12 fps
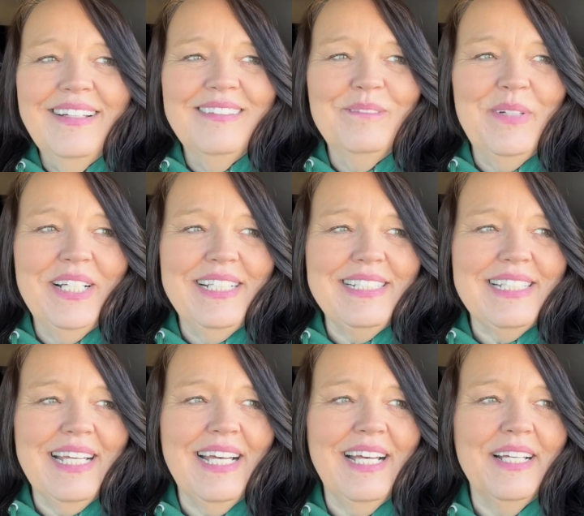But
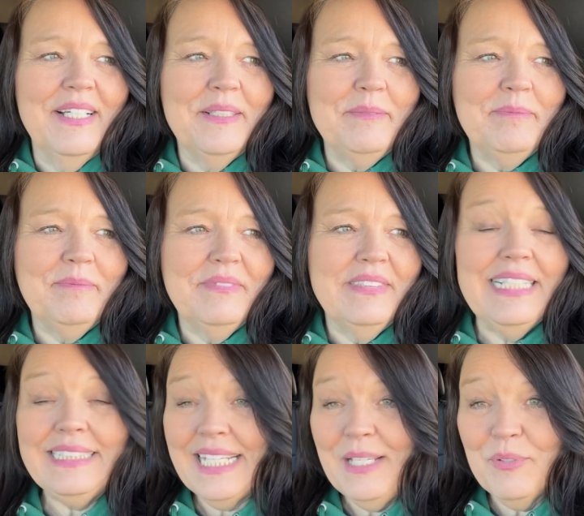
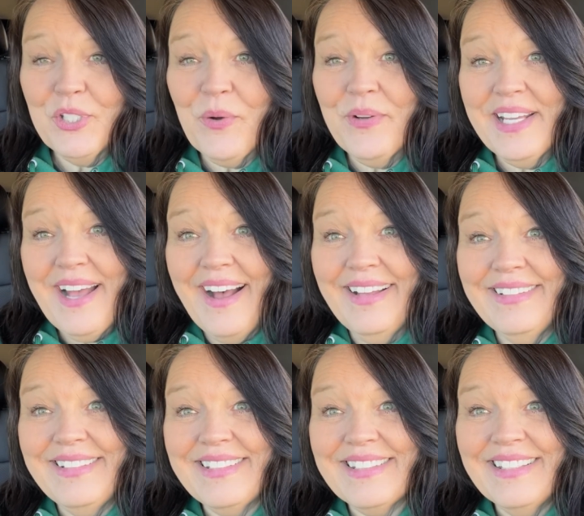let's keep showing
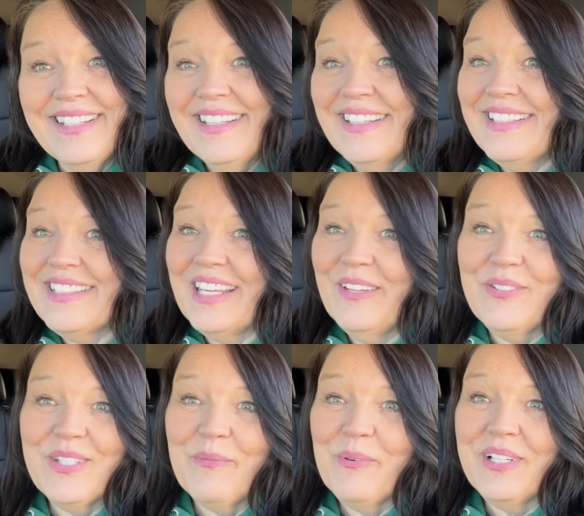kindness. Let's give
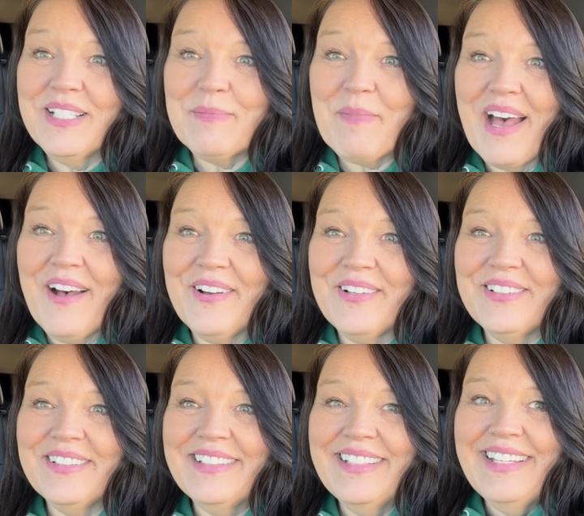someone a smile.
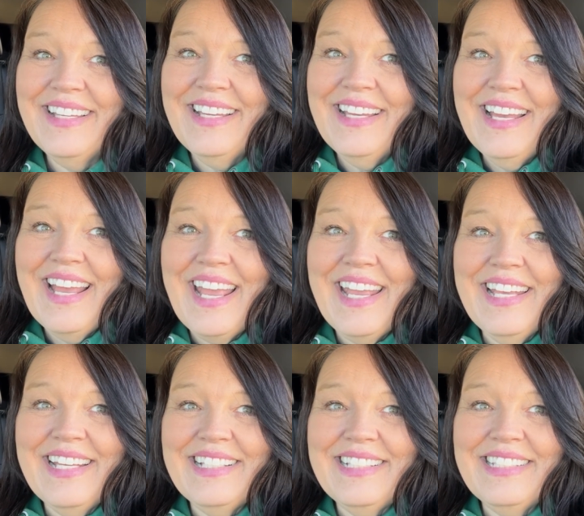
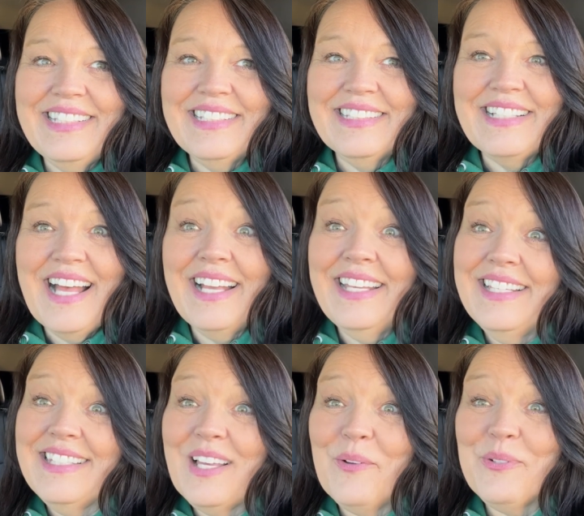And I
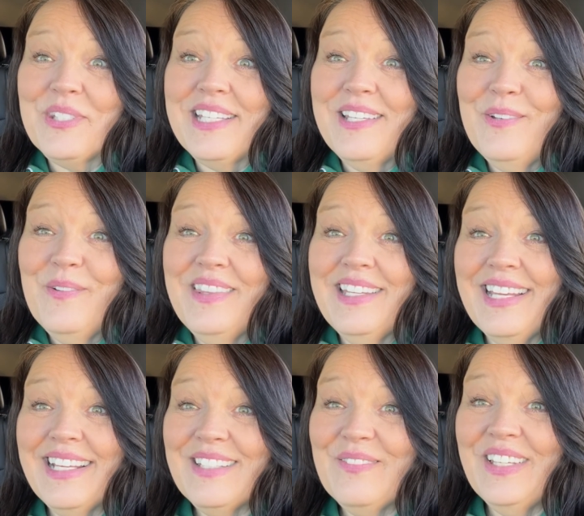guess I will see you in the
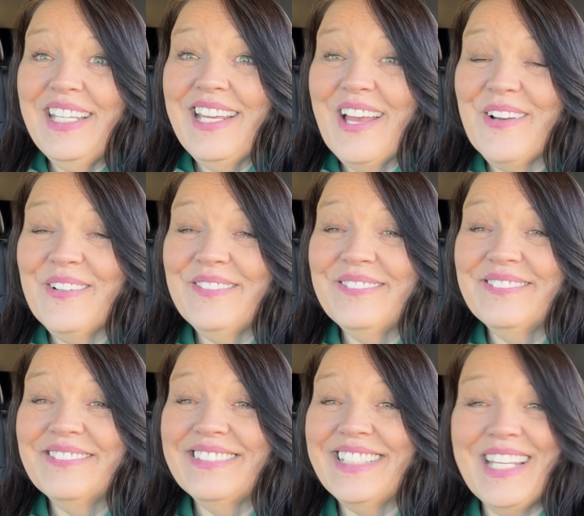next video.
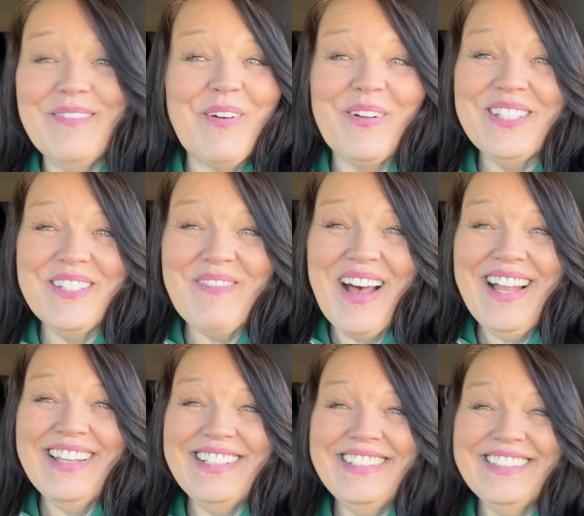Keep on
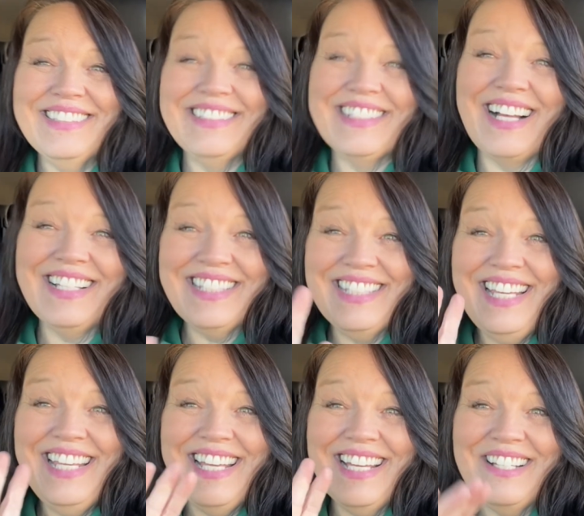smiling. I'll see
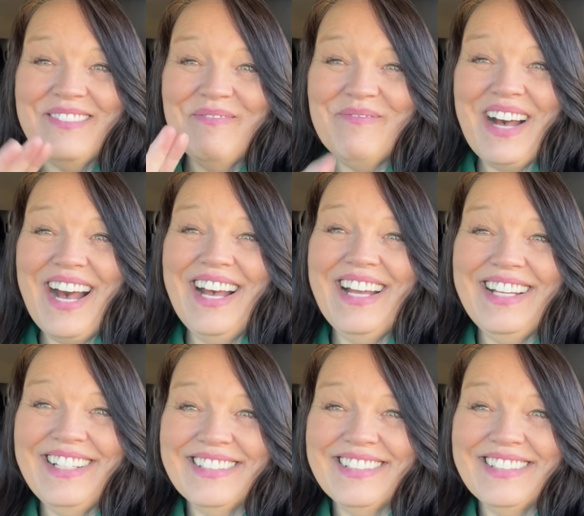ya. Bye.